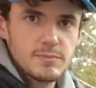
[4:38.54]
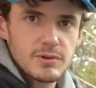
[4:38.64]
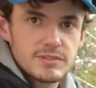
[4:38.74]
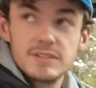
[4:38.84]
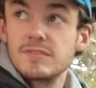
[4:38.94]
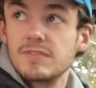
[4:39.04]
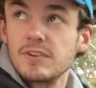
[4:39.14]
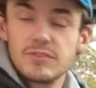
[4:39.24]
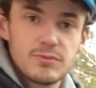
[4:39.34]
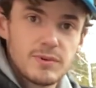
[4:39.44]
motion
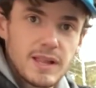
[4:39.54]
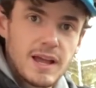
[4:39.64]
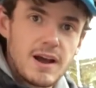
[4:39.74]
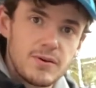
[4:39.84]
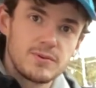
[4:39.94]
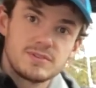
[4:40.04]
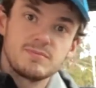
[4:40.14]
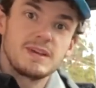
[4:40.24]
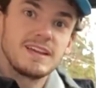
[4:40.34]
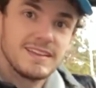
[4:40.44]
feels really awkward to
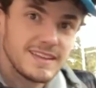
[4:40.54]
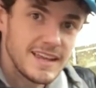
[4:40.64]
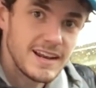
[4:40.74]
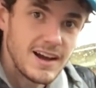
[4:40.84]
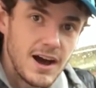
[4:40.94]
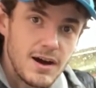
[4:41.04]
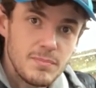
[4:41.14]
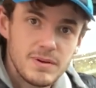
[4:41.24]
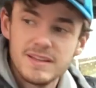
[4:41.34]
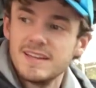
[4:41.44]
me. Getting
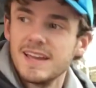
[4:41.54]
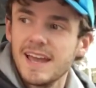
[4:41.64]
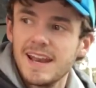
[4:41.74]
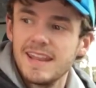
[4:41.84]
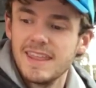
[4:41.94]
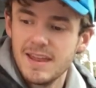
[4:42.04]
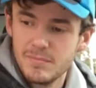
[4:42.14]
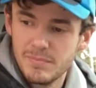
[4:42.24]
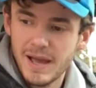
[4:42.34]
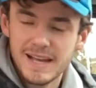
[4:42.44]
up and
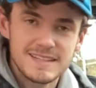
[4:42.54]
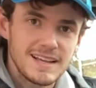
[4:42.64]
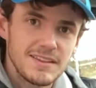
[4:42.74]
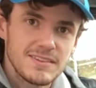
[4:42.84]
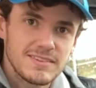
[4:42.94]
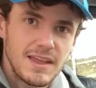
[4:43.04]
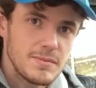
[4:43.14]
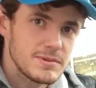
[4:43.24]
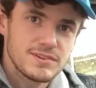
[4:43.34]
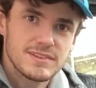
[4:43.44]
then back down the
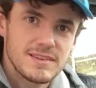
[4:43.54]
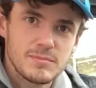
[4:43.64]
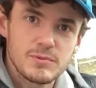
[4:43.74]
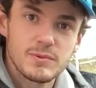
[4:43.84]
step, it just seems